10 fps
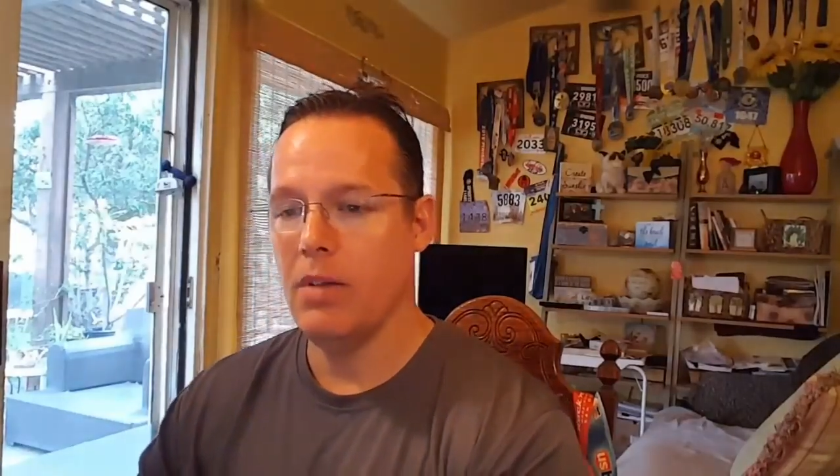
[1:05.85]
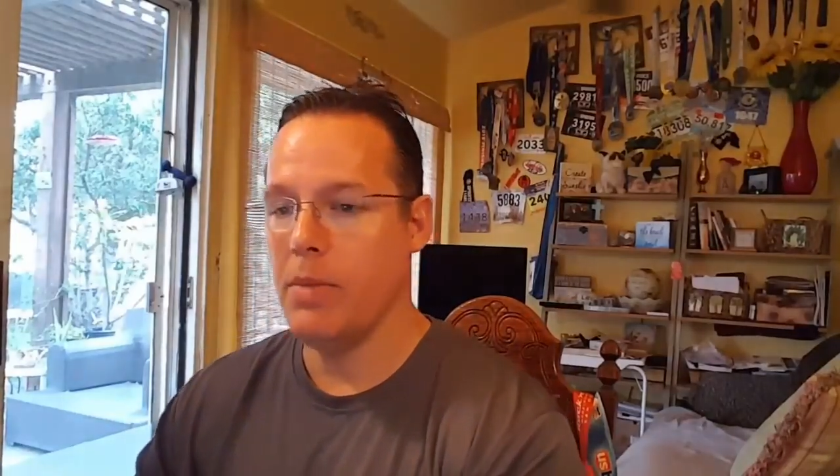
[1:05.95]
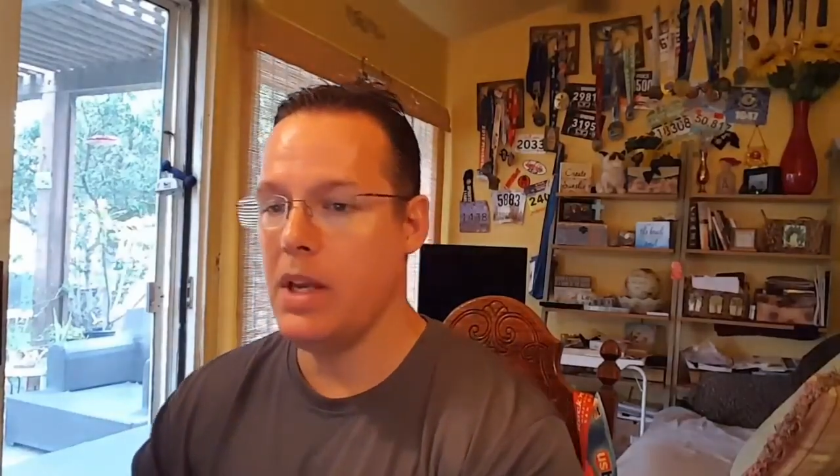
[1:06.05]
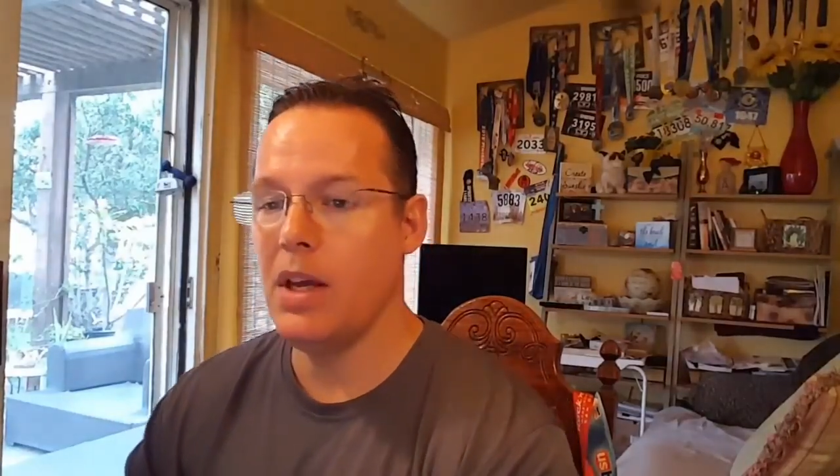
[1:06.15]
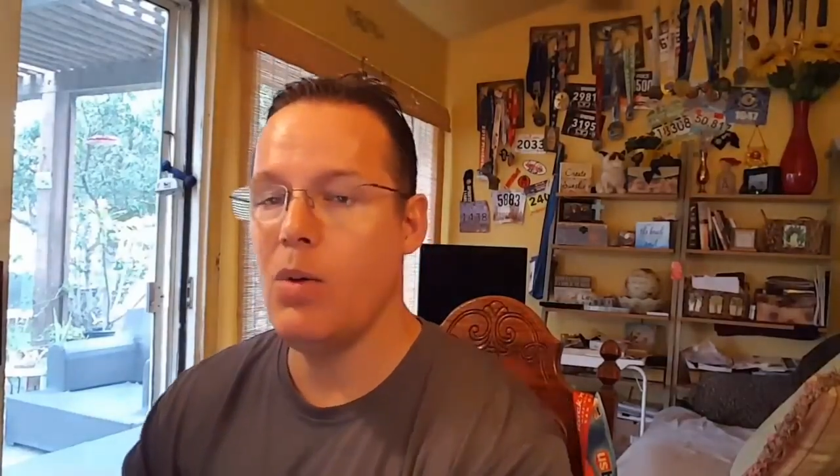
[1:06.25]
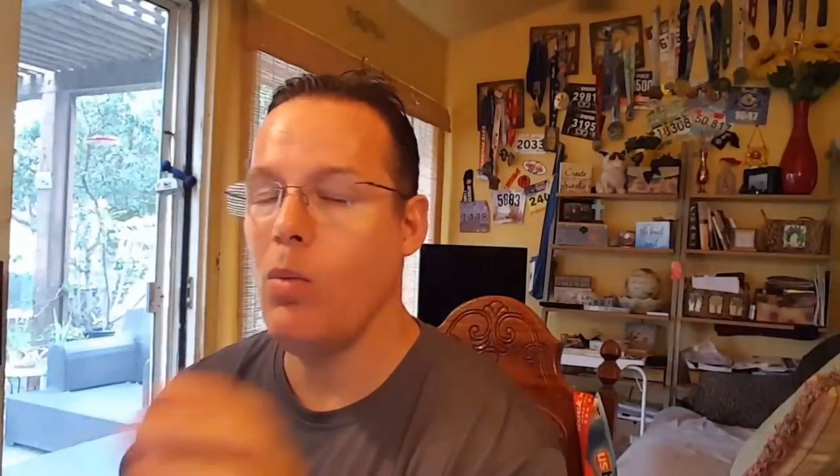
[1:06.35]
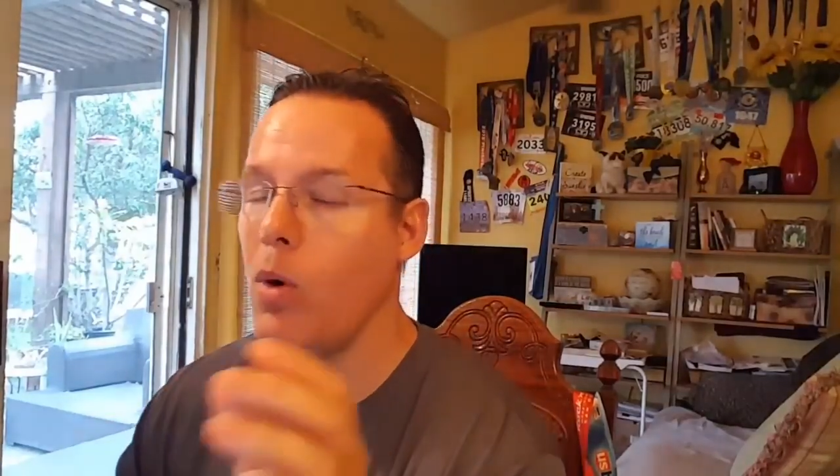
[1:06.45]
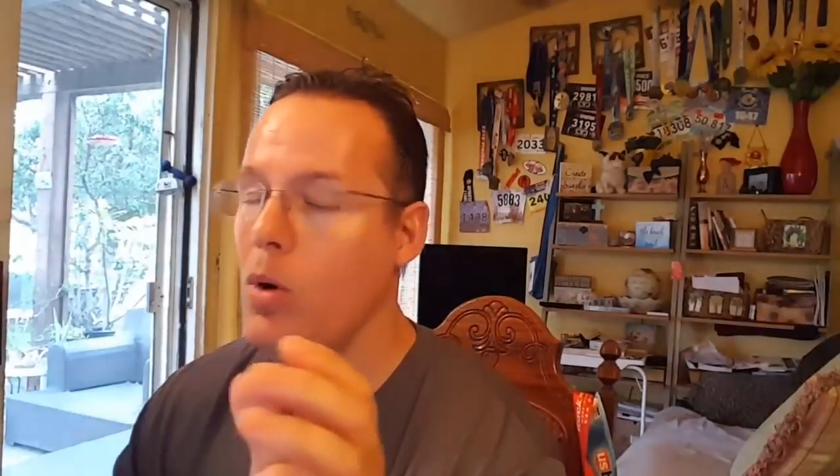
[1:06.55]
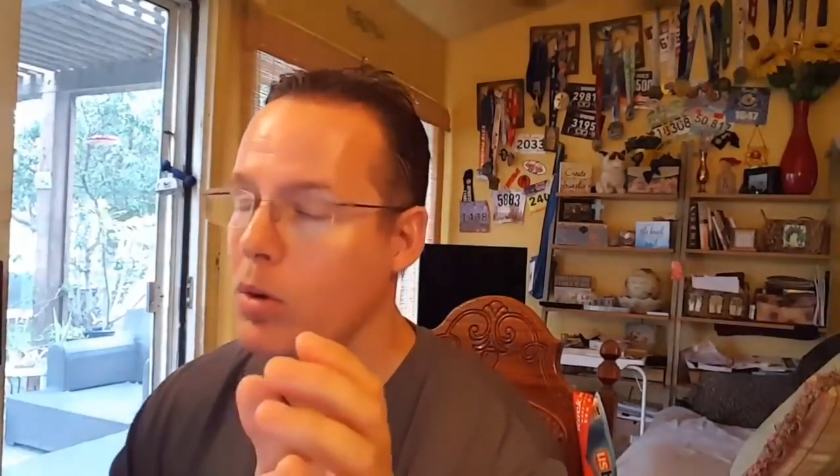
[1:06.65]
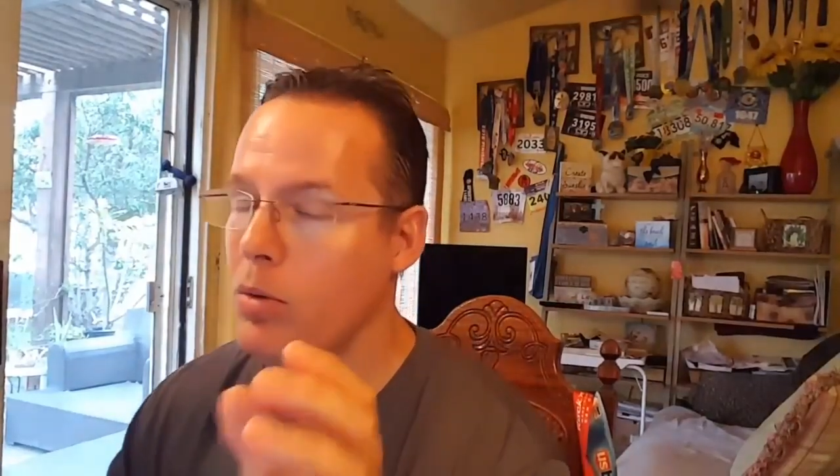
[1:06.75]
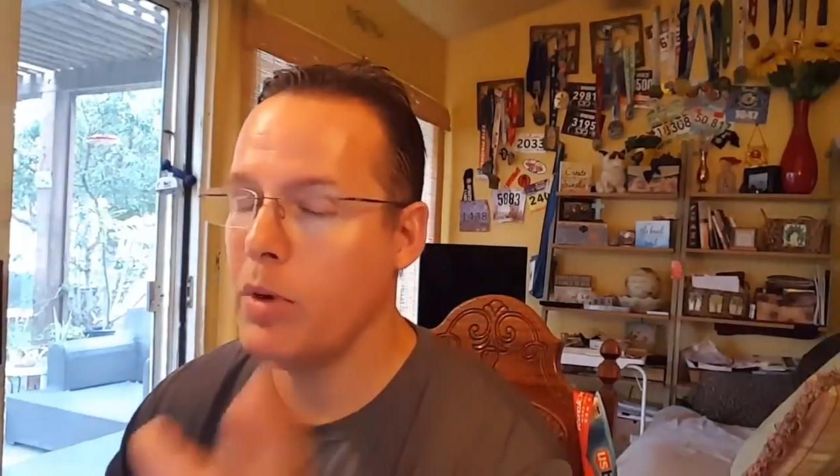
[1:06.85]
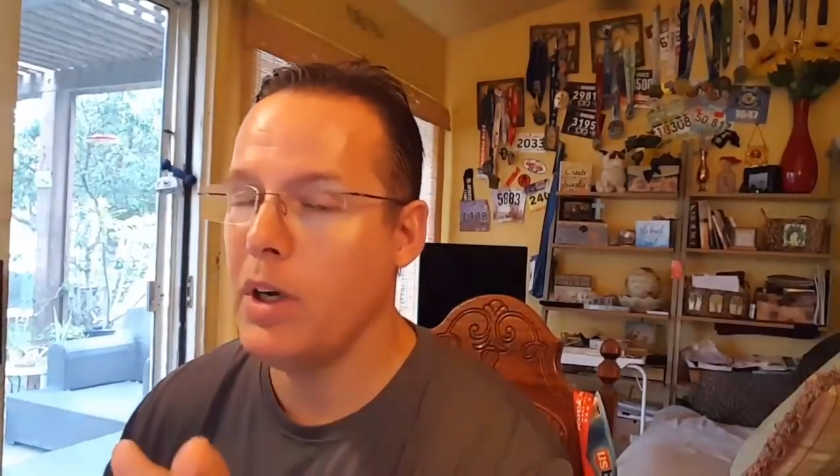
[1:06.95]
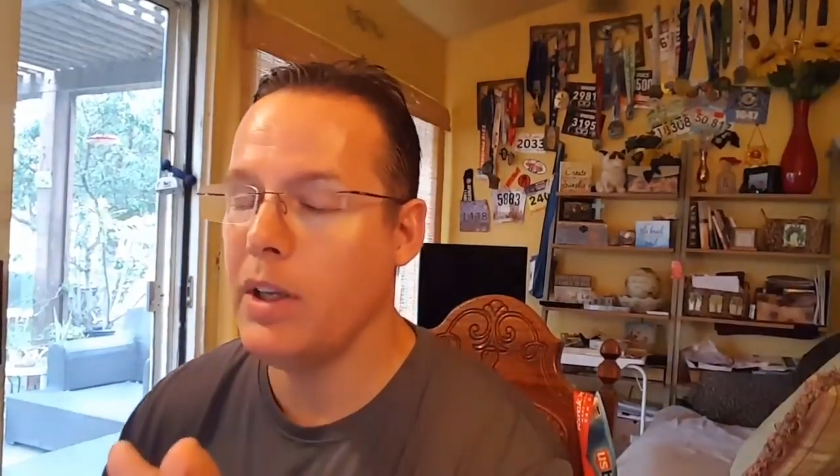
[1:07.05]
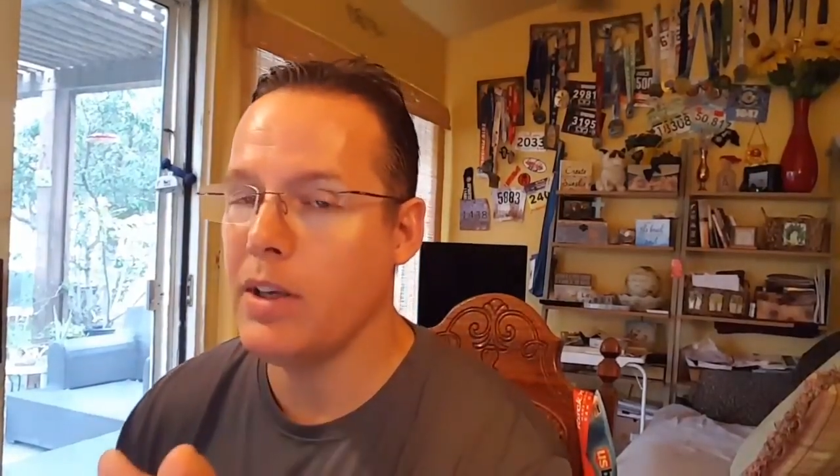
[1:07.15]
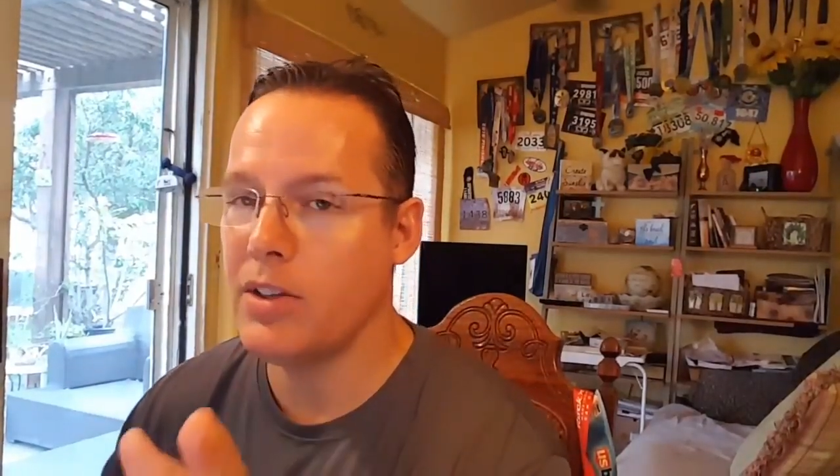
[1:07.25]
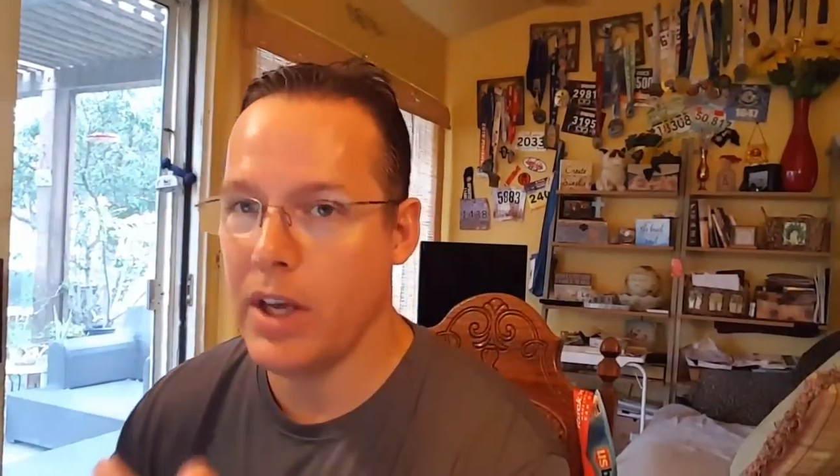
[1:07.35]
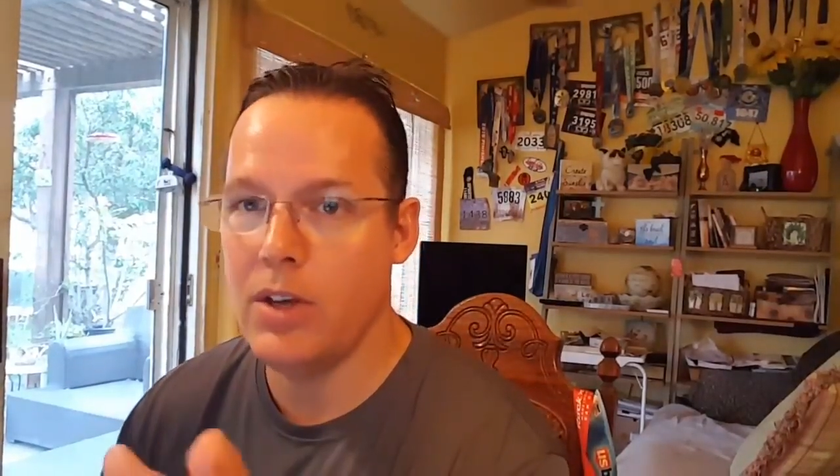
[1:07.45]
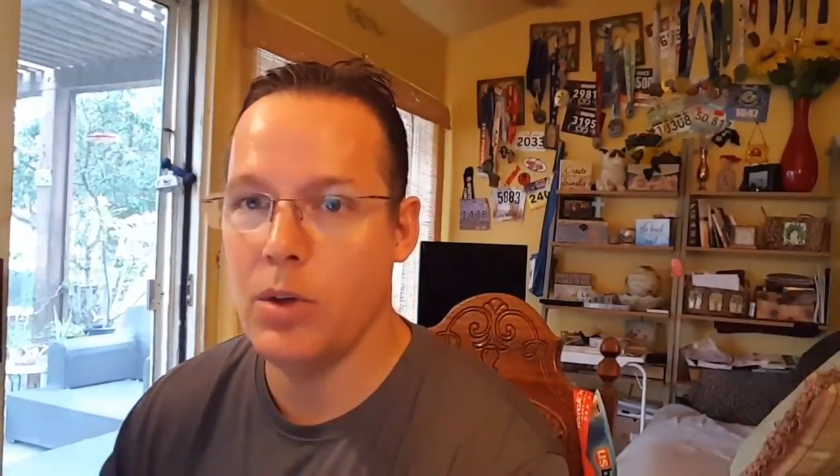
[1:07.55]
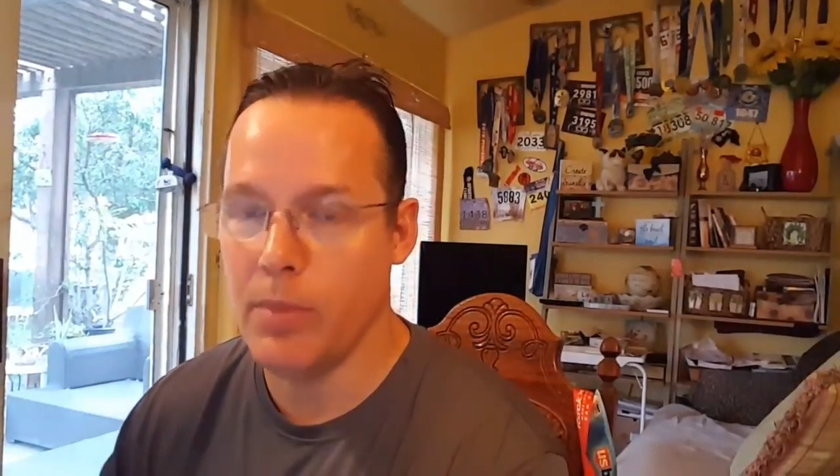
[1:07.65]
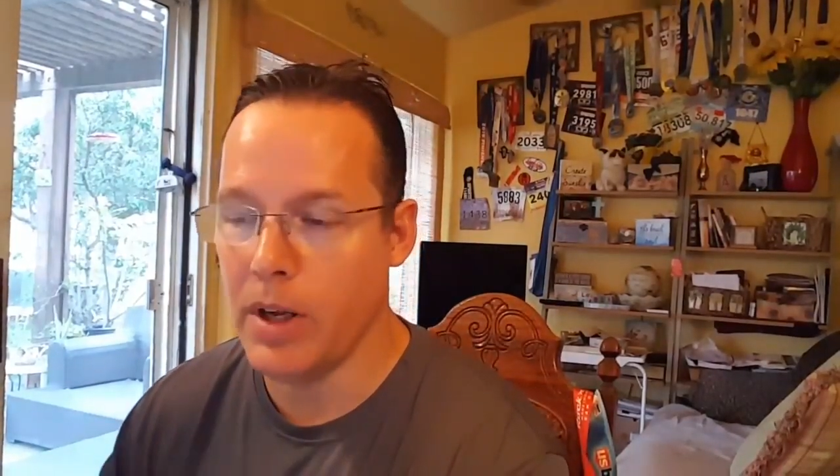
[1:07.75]
the media won't really say
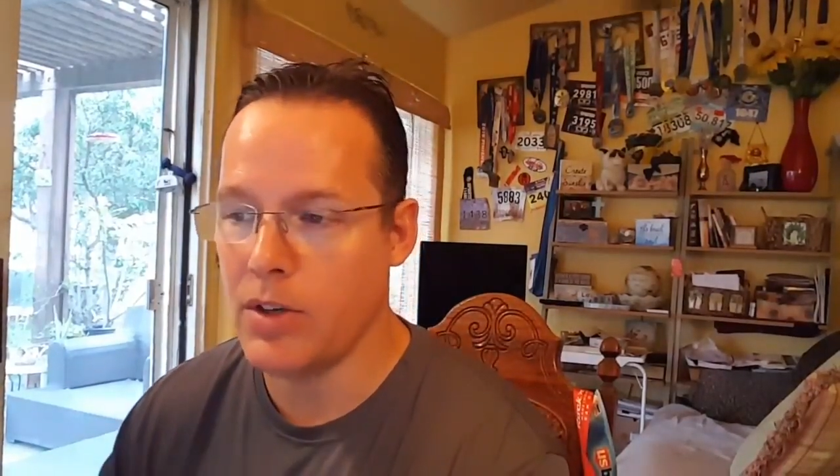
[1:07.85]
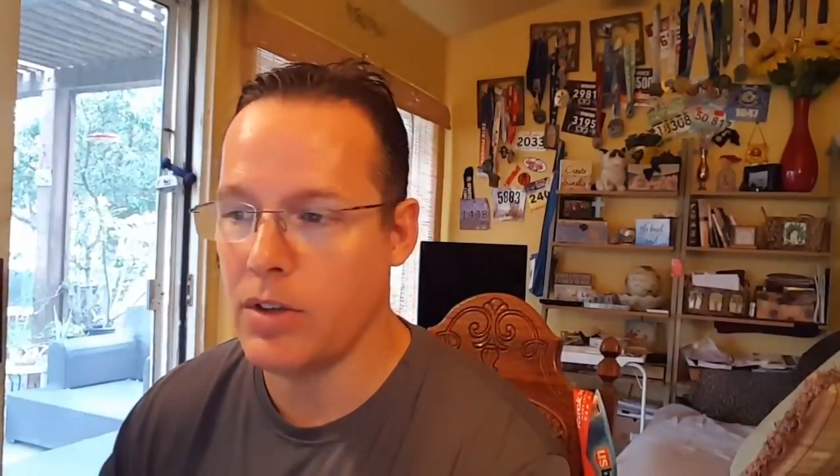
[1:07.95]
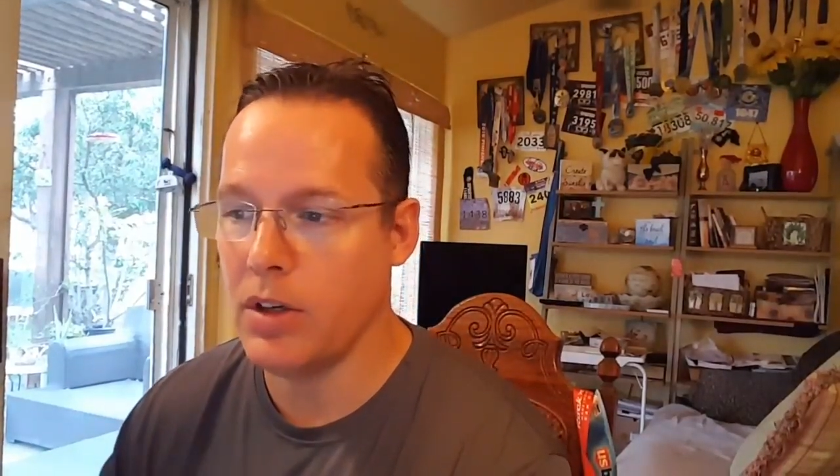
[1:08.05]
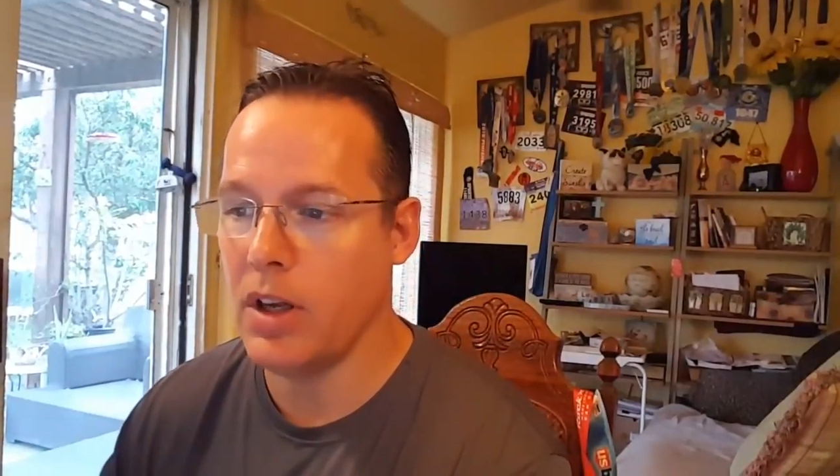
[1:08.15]
too much.